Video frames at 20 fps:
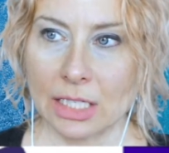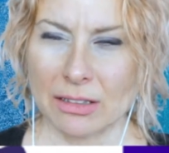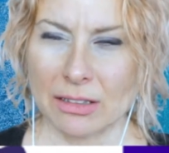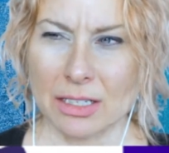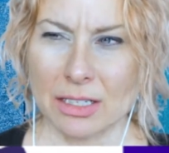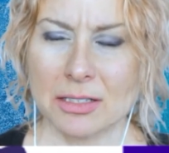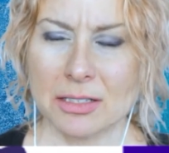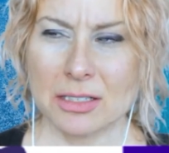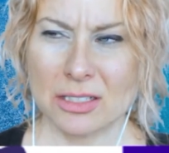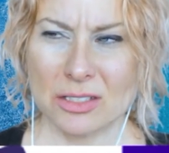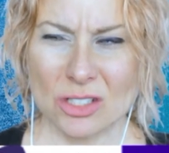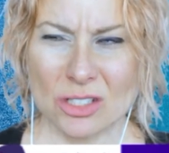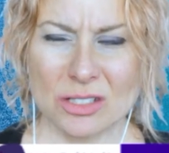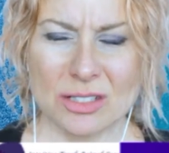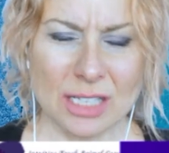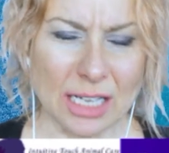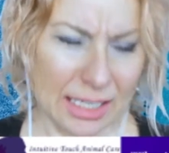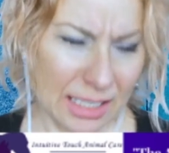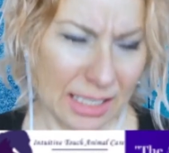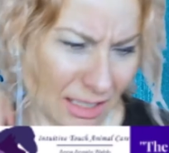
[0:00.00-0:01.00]
likes to
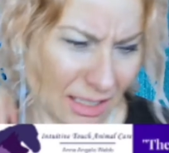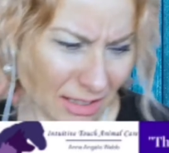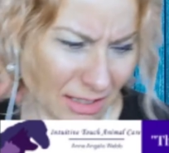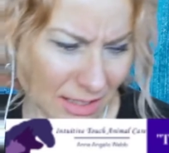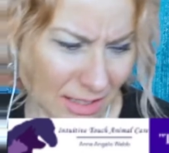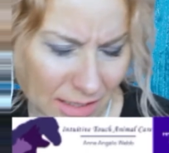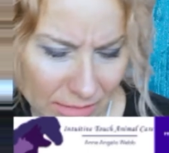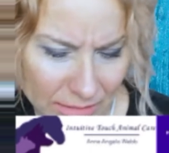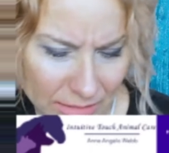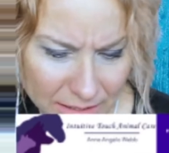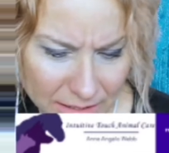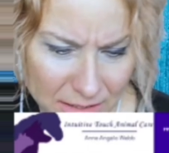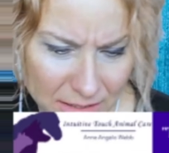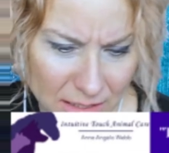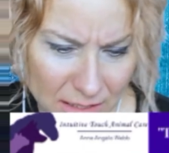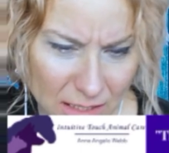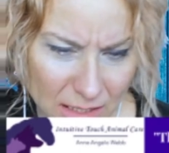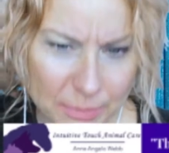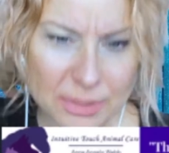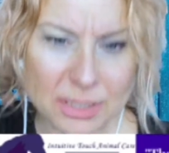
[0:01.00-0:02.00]
just, I get this, like, likes to
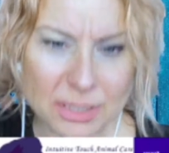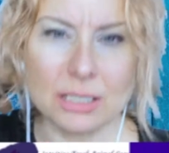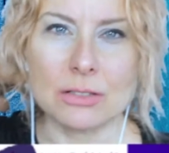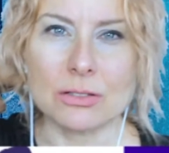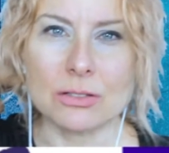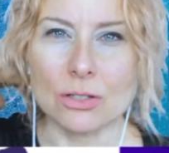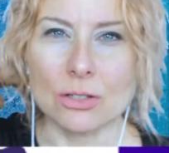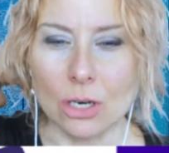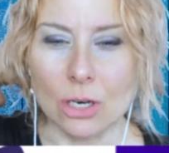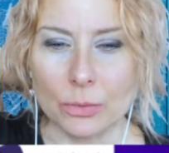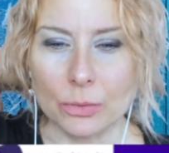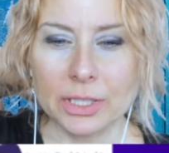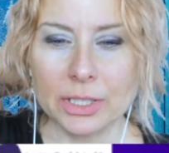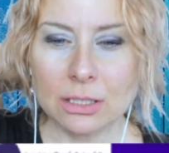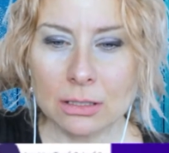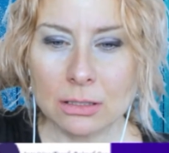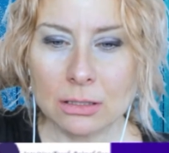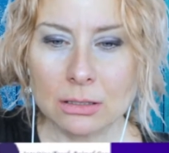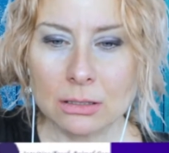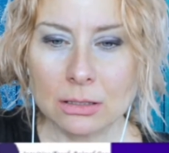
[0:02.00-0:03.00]
keep things
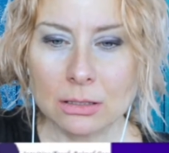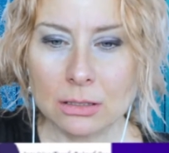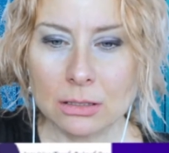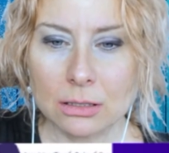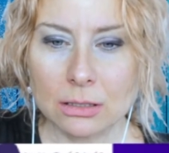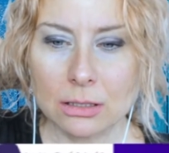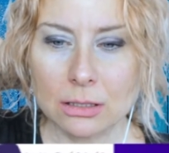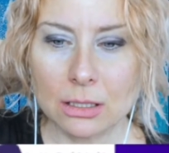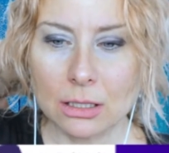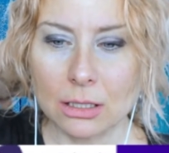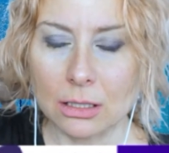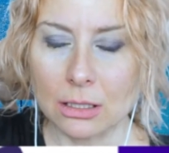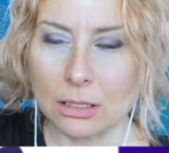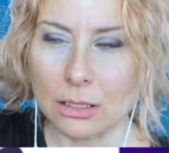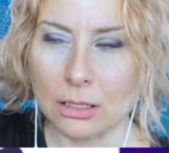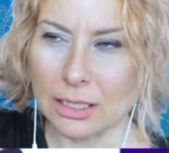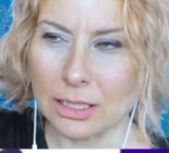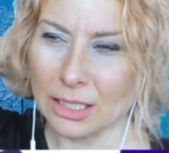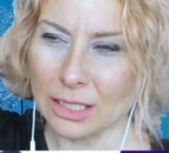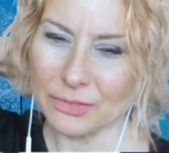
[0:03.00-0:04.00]
going.
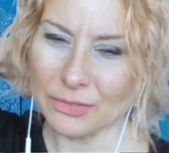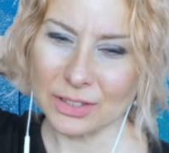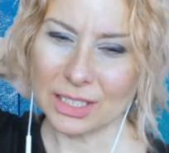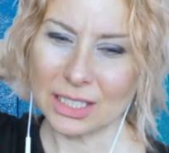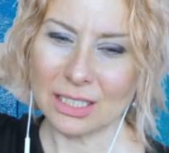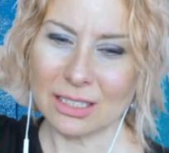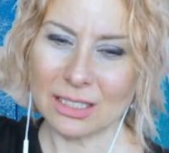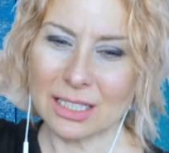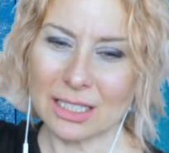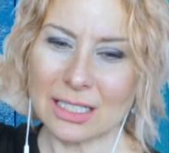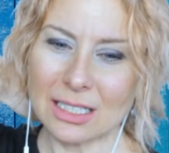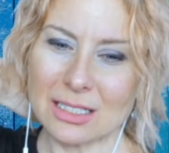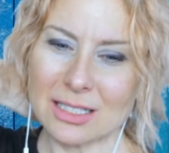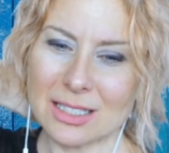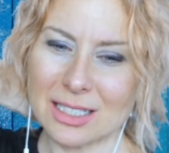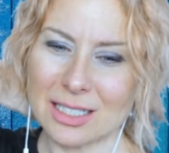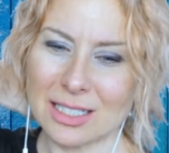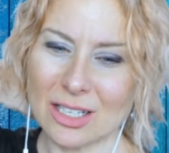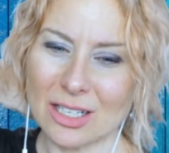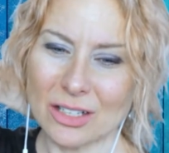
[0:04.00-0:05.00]
And I feel like that is
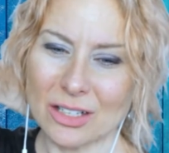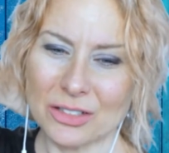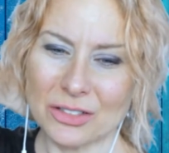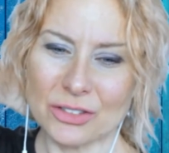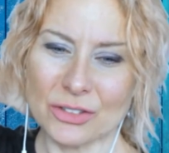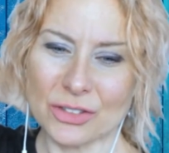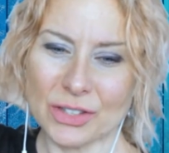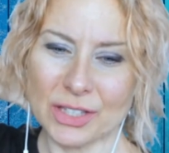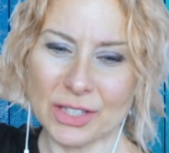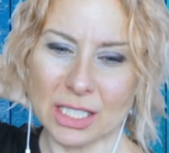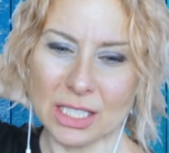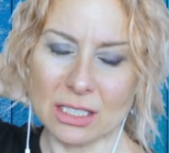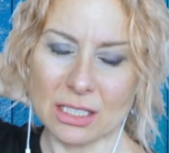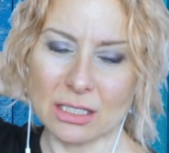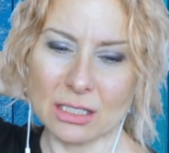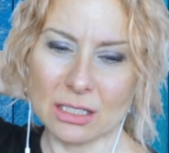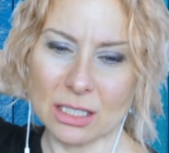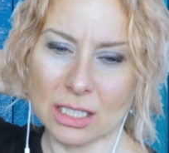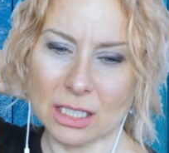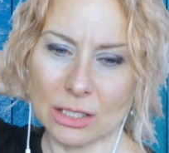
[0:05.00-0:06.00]
this hunter
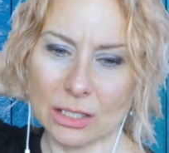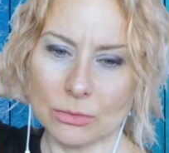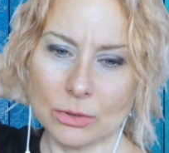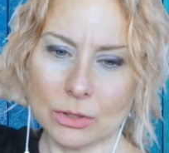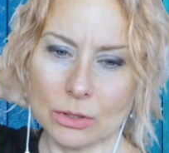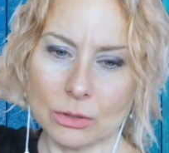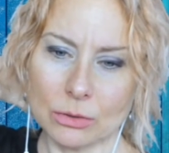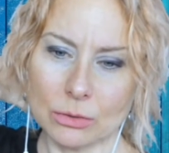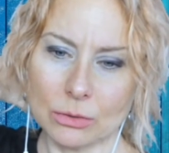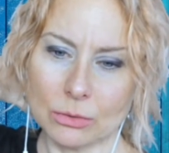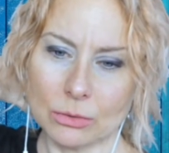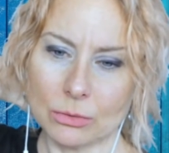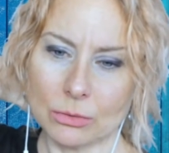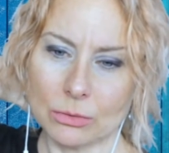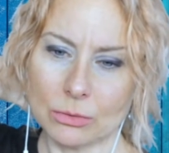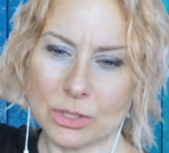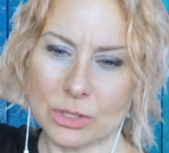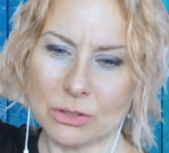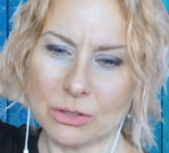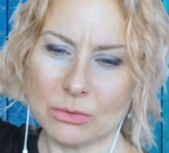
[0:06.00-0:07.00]
thing. I don't know.
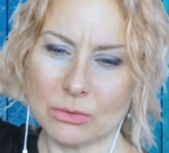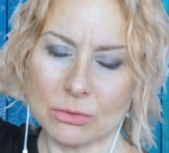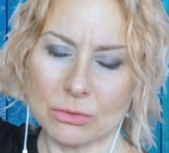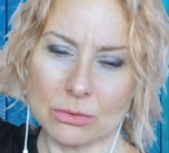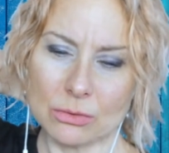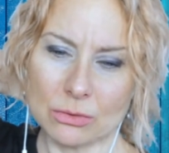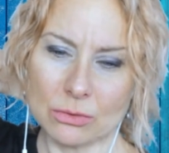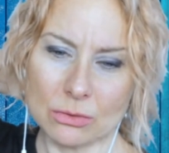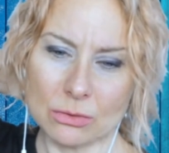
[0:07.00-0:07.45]
Do you